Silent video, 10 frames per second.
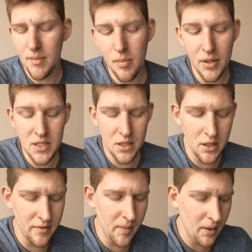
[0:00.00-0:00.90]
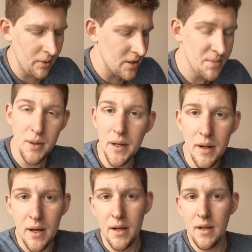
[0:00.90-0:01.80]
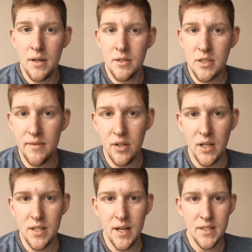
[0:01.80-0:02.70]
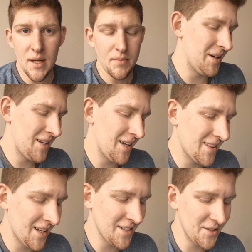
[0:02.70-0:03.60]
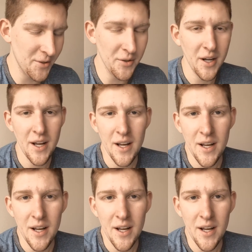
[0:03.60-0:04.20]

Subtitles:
I'm replacing all of them anyways, but just giving you guys a heads up. I'm gonna take that to